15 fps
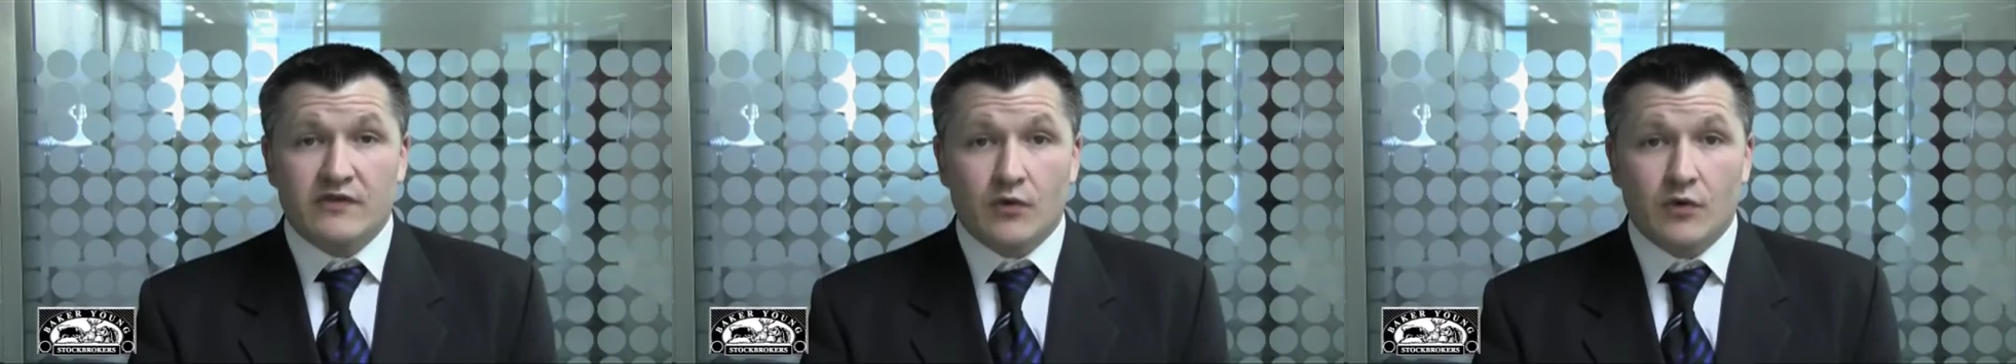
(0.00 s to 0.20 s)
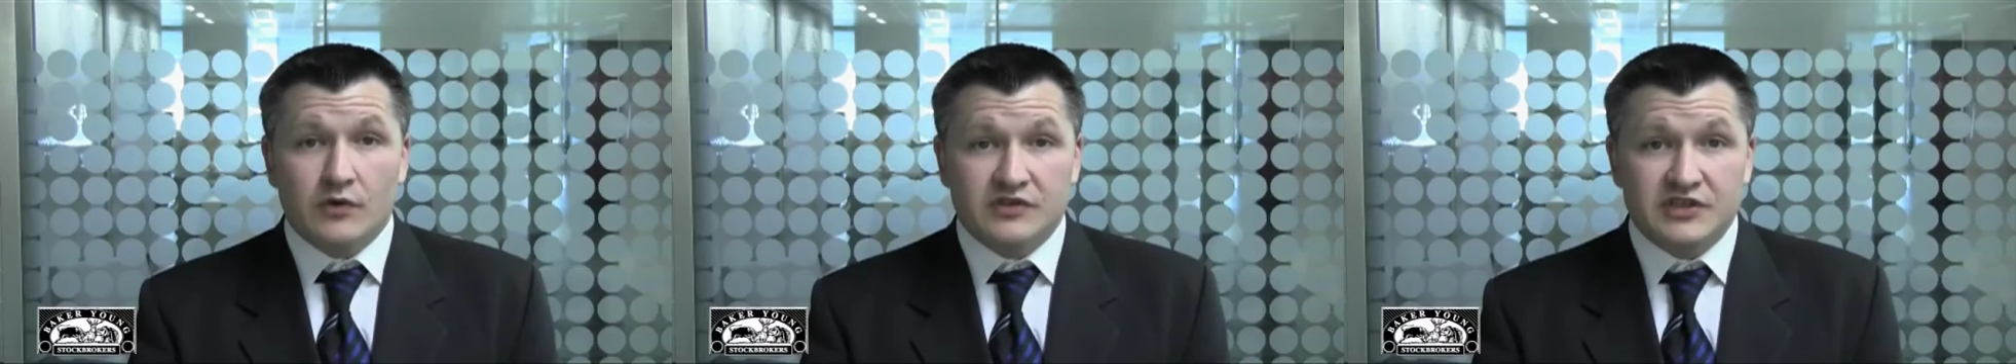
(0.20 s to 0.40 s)

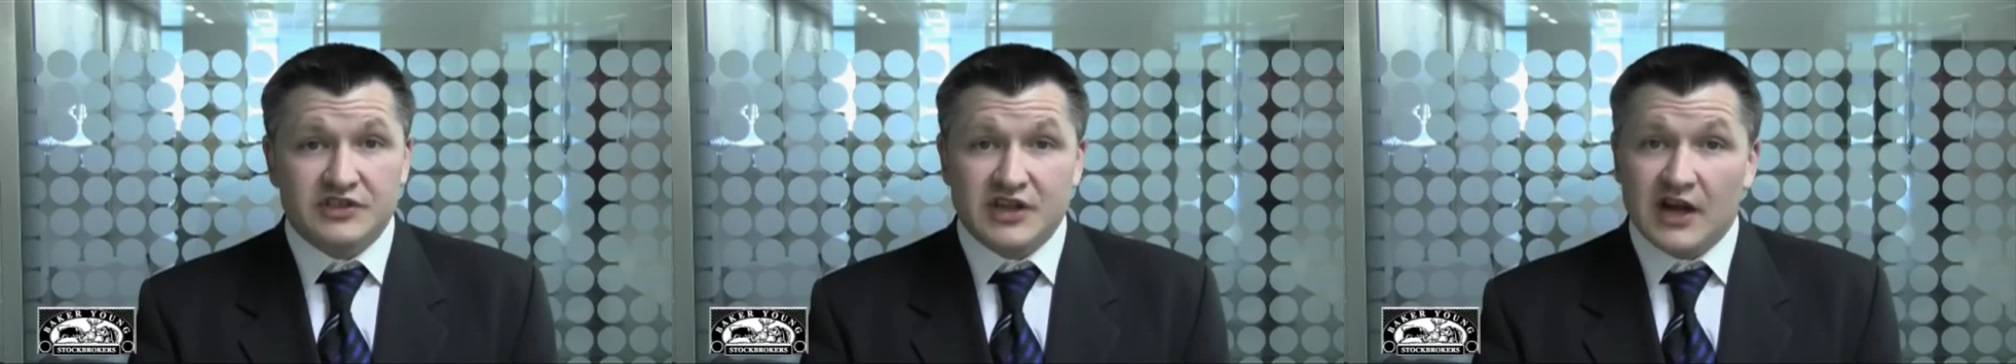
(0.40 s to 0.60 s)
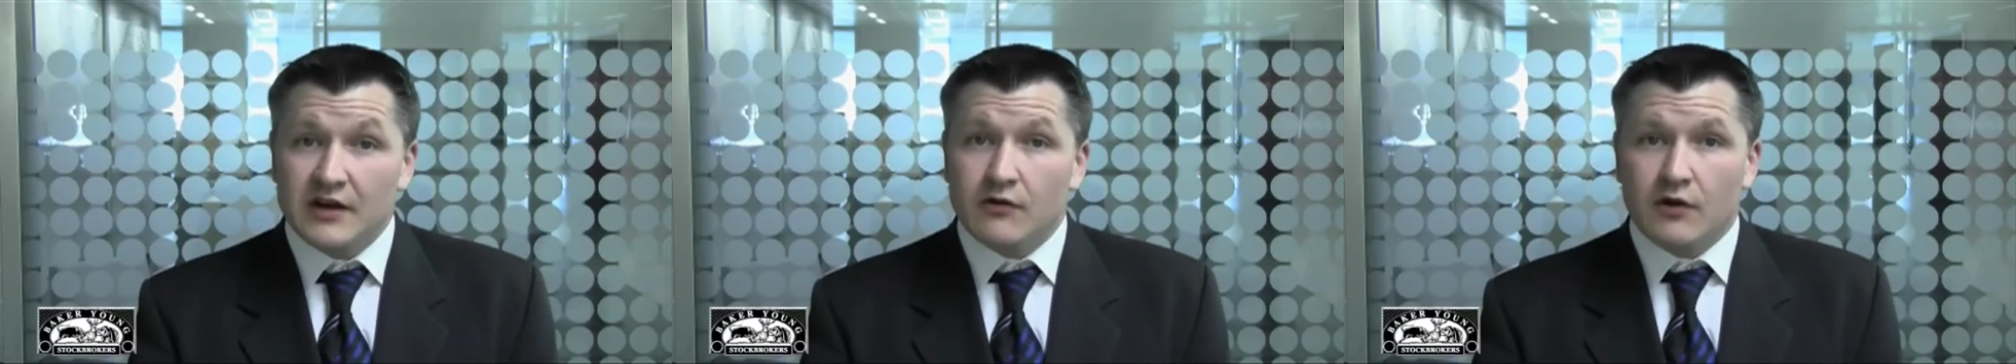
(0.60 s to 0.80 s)
or
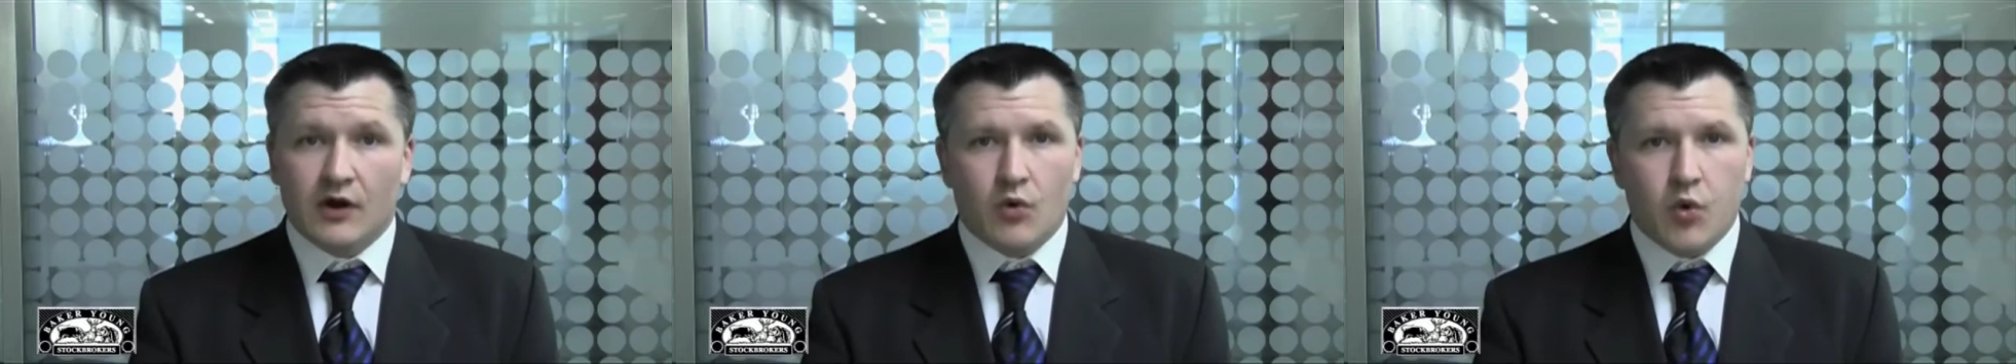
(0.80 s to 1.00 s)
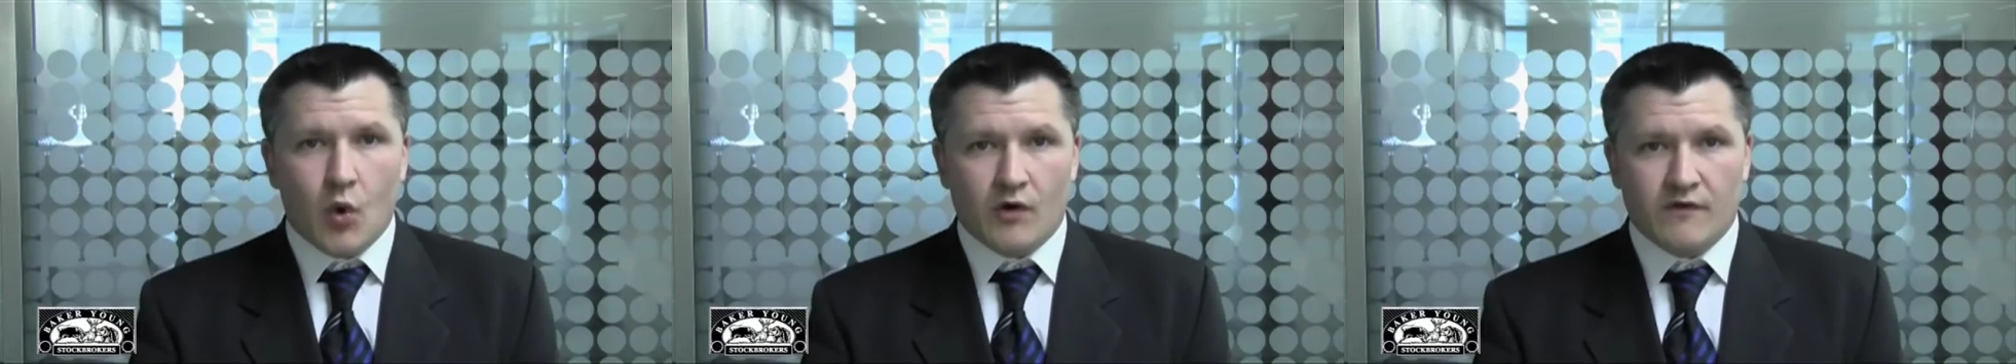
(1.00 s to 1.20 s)
just under
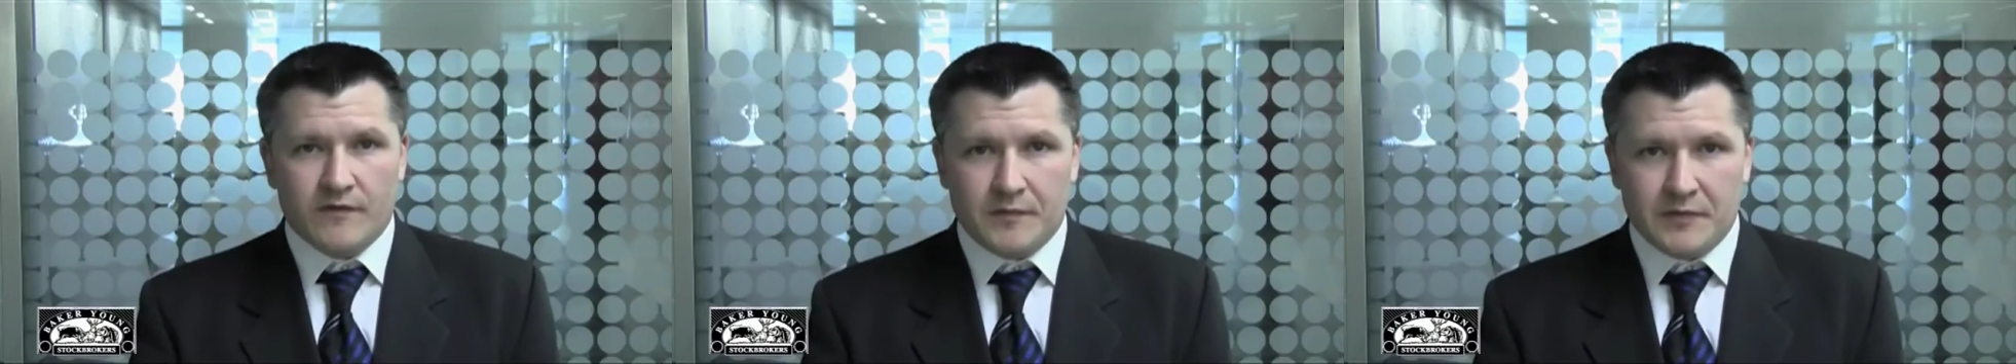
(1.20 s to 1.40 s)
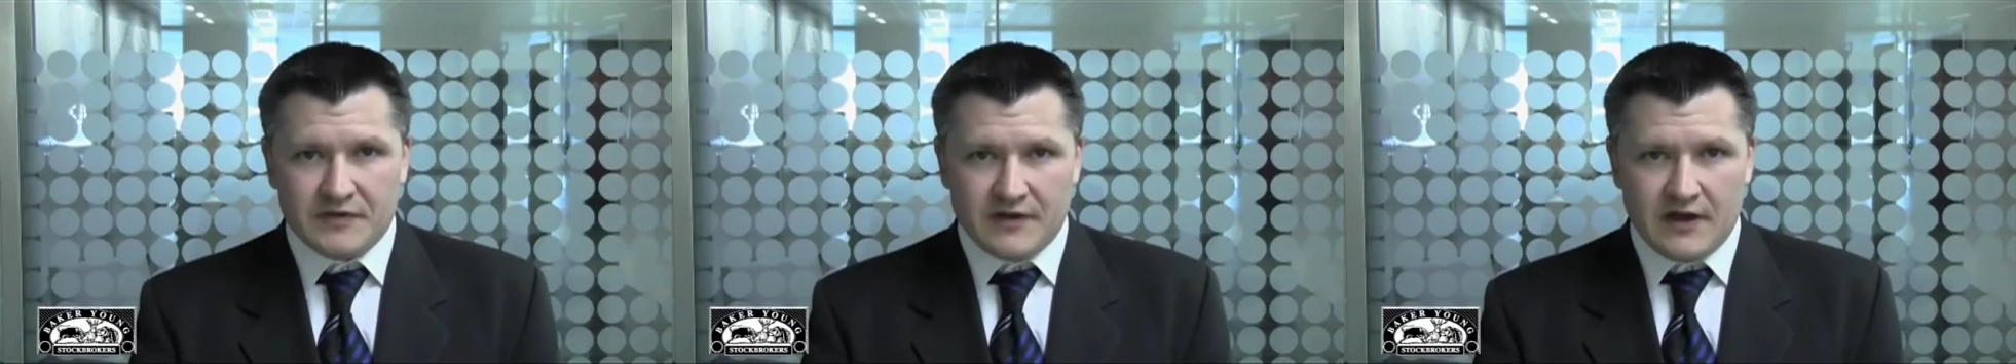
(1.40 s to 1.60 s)

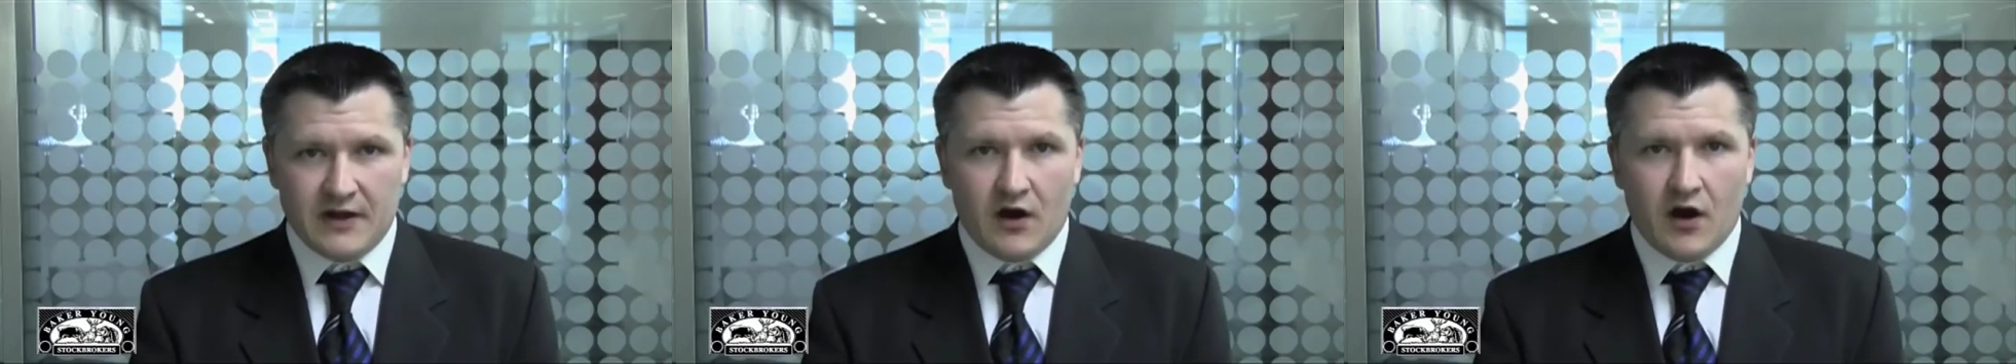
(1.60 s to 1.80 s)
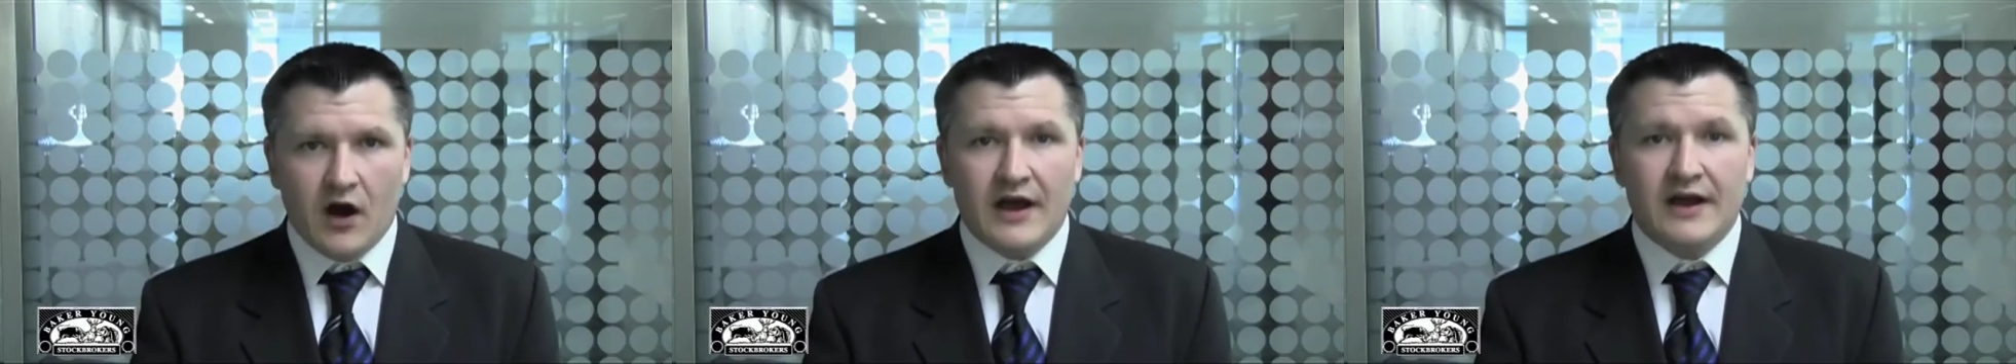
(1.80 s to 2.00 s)
0.25%
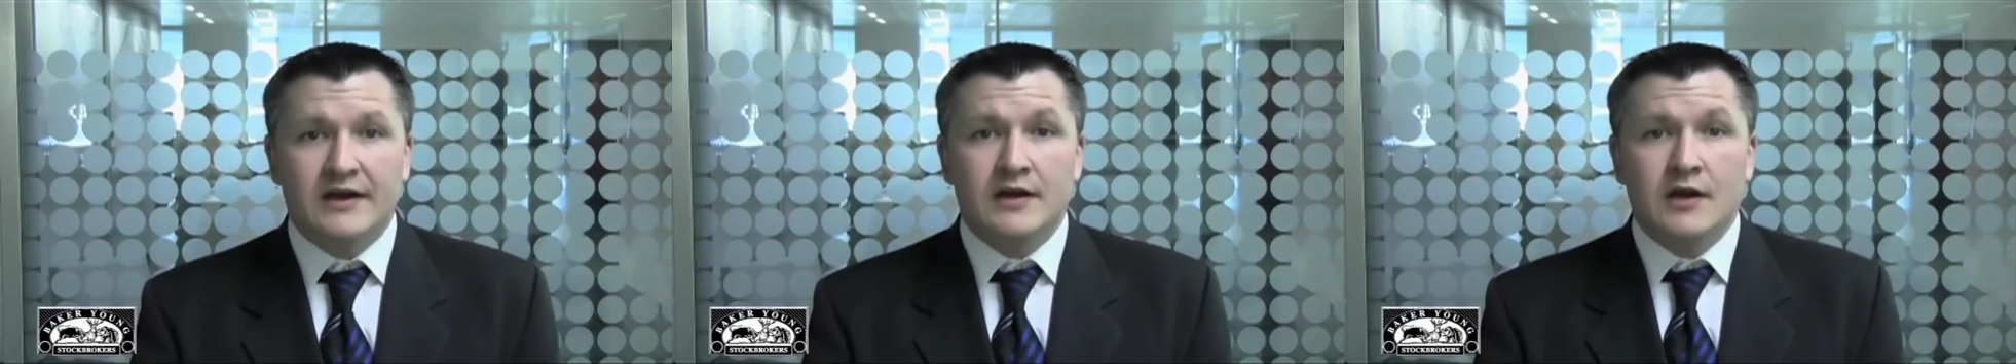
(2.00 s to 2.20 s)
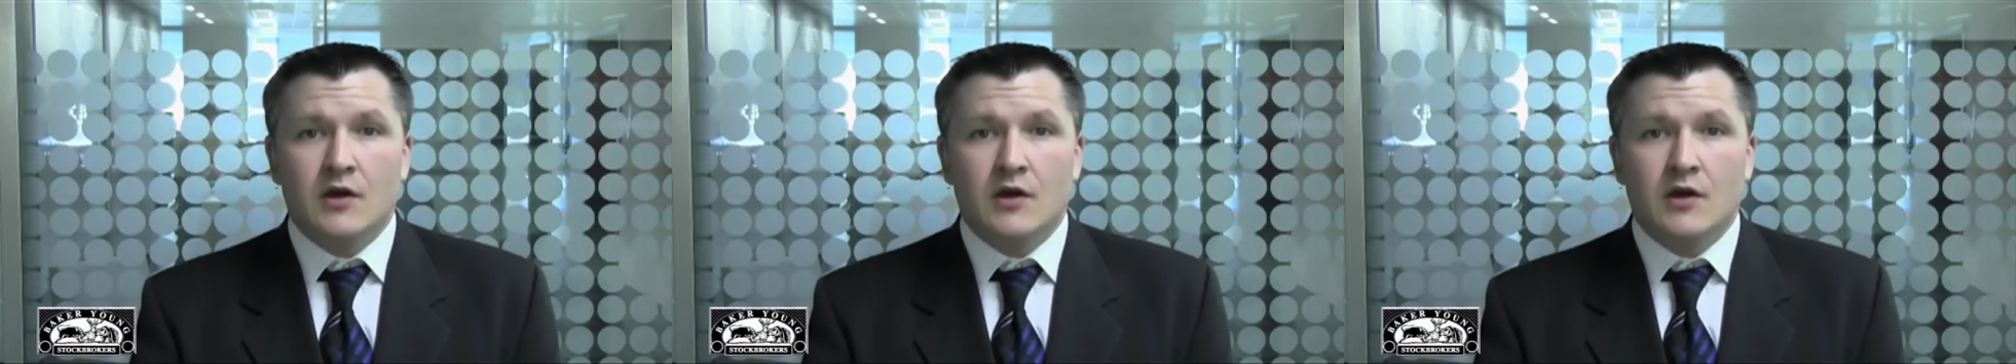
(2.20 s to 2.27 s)
higher,